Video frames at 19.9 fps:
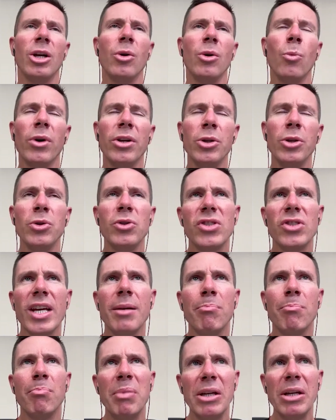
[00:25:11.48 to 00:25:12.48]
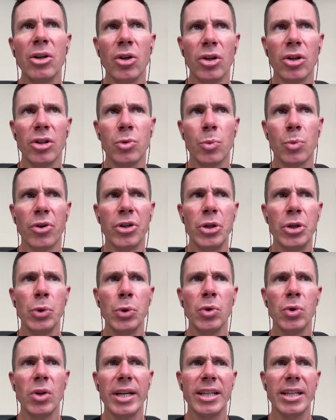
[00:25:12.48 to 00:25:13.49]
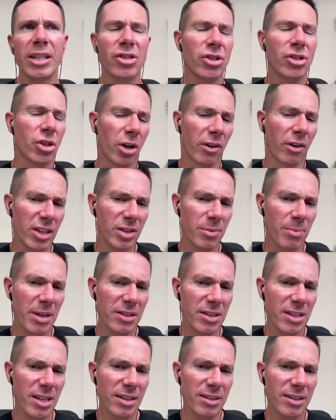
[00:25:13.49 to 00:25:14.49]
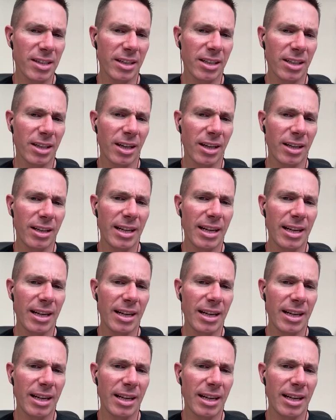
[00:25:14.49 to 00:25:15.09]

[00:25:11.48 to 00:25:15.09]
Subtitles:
When you say build, were you like a service business, like an